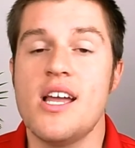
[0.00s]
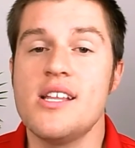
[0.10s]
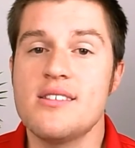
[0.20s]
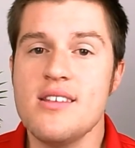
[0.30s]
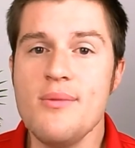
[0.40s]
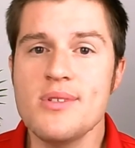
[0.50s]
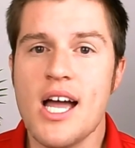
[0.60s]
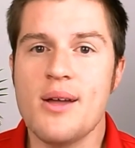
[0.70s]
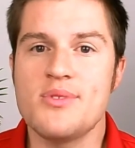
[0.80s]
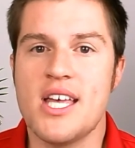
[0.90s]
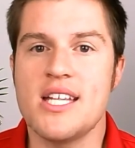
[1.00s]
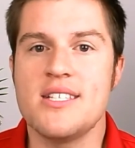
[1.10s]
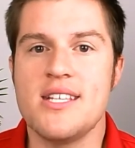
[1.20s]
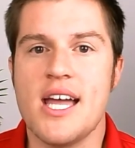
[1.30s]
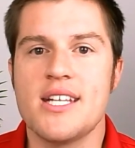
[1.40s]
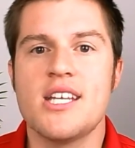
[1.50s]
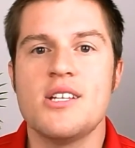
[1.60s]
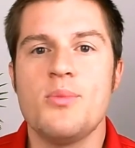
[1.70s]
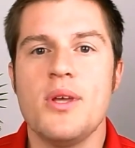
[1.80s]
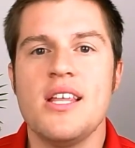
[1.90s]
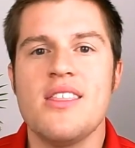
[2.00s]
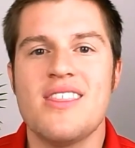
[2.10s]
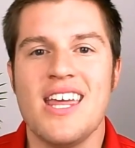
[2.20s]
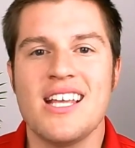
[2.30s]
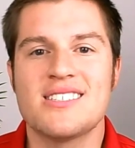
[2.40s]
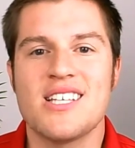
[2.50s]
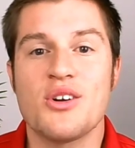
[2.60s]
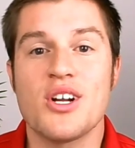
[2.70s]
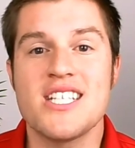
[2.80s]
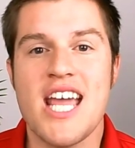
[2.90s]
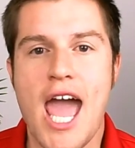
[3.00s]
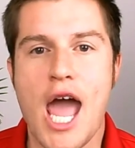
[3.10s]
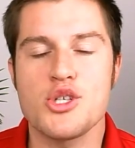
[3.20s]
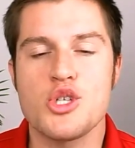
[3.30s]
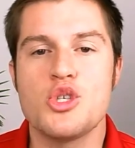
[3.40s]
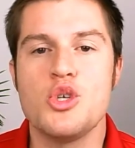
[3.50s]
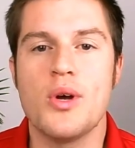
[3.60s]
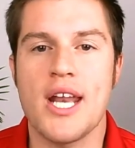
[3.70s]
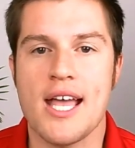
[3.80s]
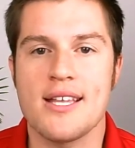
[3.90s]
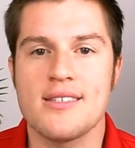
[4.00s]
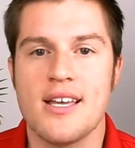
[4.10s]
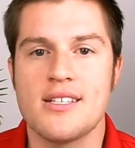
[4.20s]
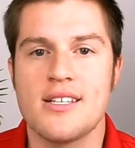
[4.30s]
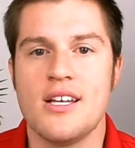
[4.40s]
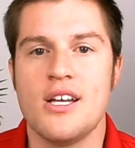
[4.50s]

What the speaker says: And sometimes that debt can be things that are attached to an asset.